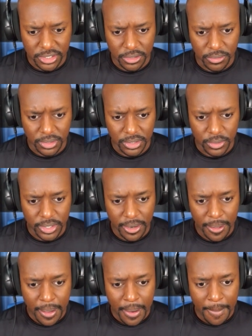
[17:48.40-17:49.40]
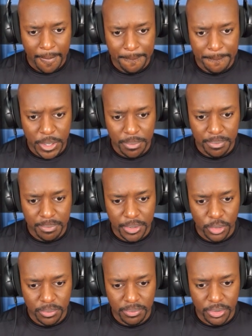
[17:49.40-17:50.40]
here really quick. Boop,
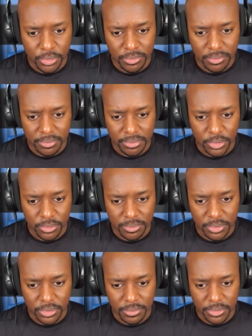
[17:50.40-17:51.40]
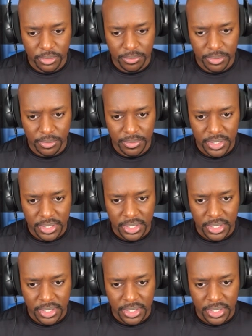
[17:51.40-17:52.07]
boop, boop, boop, boop, boop, boop.